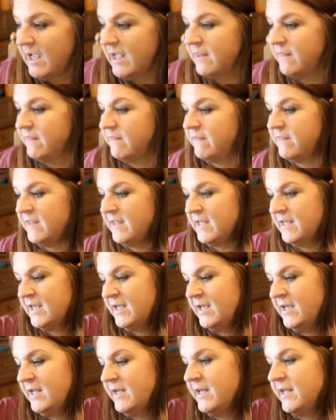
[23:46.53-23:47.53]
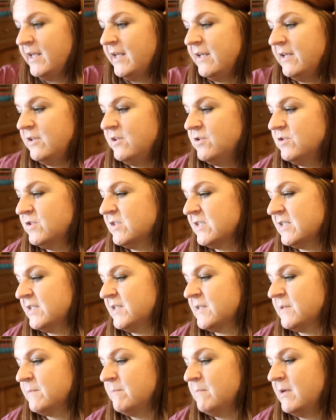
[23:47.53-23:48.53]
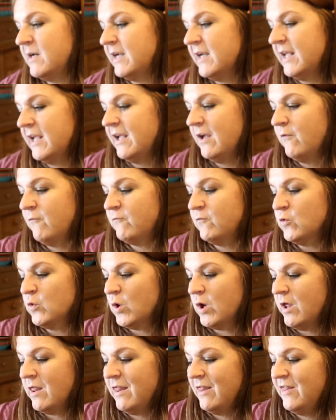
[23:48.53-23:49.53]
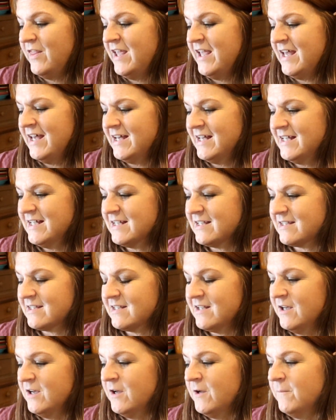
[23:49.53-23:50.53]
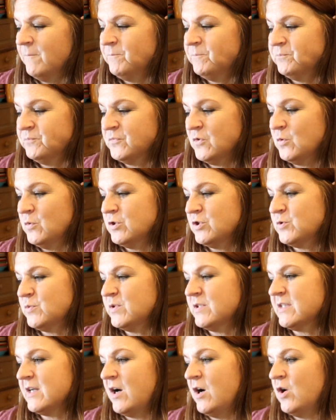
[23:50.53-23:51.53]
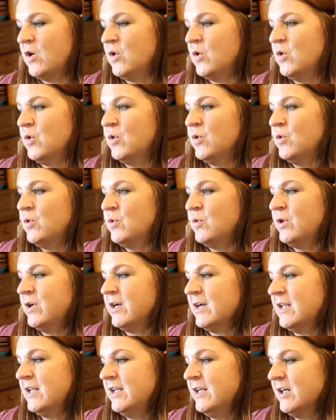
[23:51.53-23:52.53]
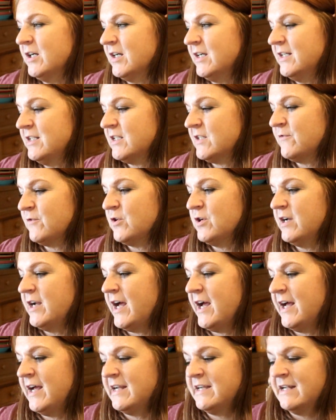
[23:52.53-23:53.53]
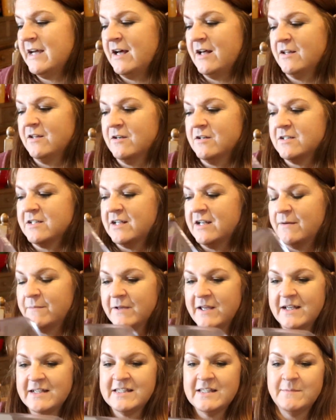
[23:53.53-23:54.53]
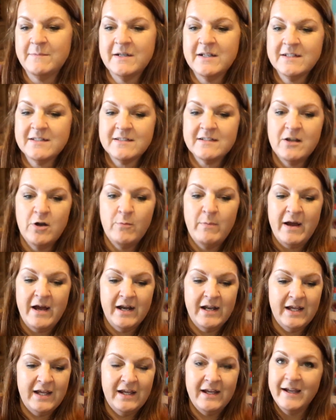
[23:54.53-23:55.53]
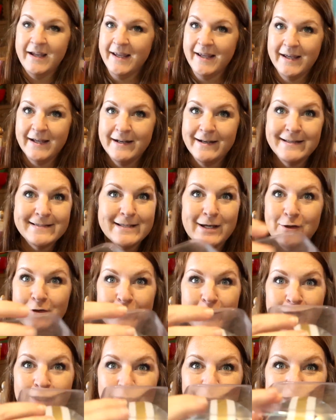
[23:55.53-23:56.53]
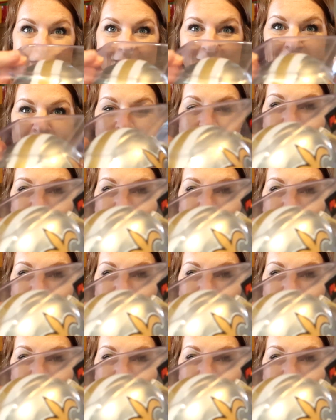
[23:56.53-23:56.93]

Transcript: And then he used his money for this, which was on clearance for $9. And I'm guessing because nobody in South Dakota